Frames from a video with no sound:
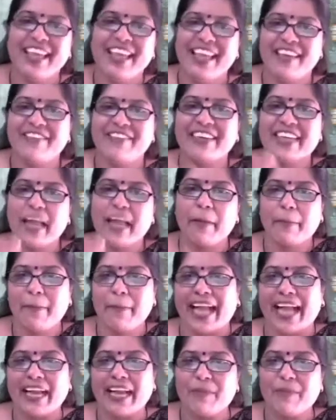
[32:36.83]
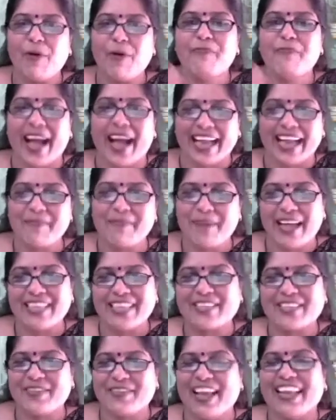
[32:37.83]
He will take backup of backup
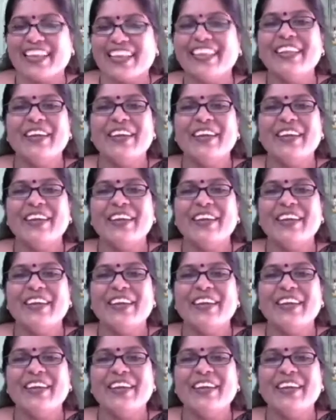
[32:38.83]
as well.